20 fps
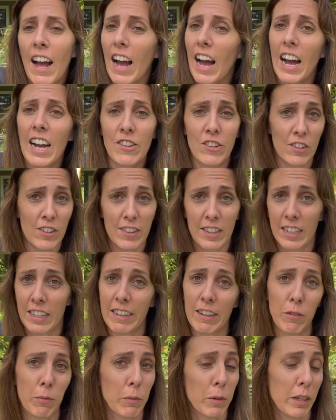I just think
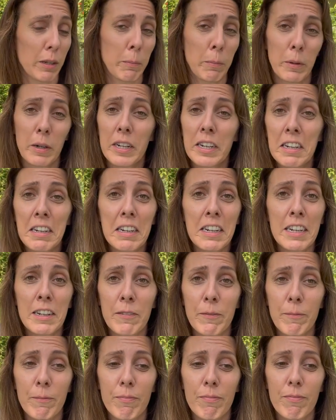it's really pretty.
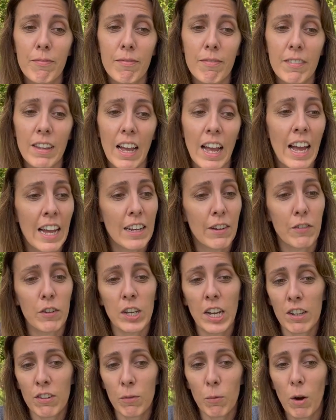And if you
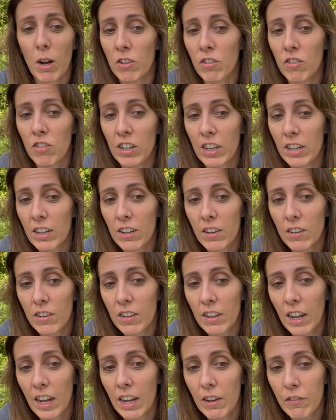guys have watched the channel
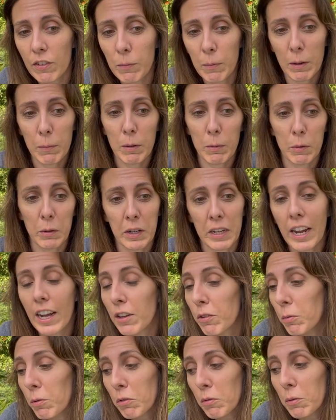enough, you might be able to
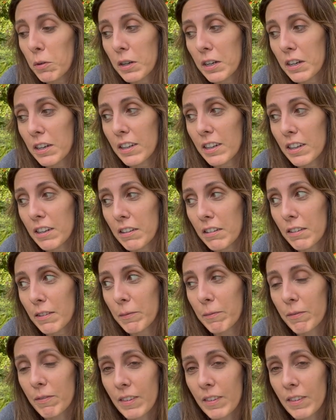guess which one it is.